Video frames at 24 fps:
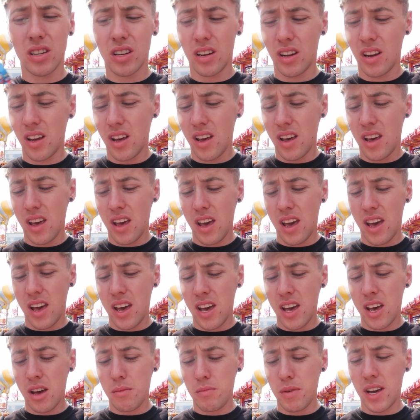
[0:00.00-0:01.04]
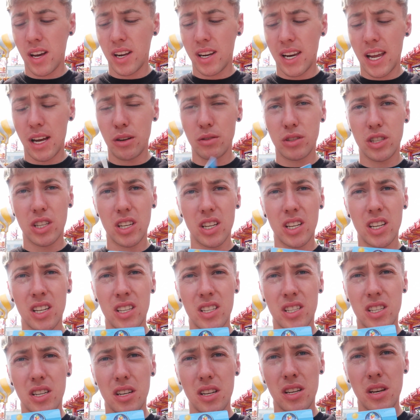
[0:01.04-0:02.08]
It allows
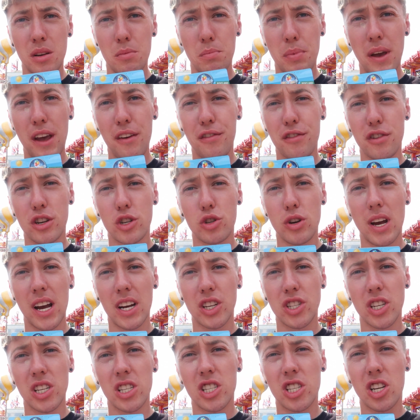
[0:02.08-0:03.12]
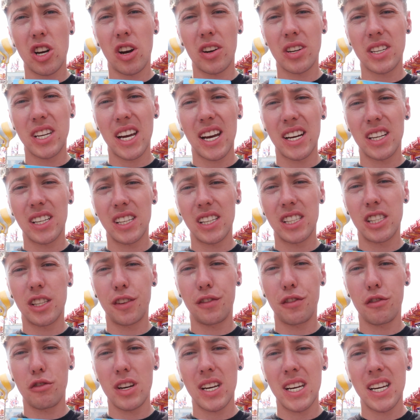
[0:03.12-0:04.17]
you to pay for attractions contactless
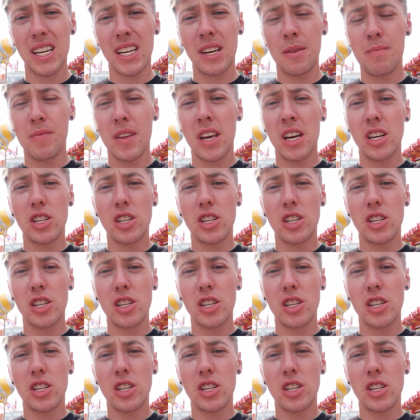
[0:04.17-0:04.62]
free,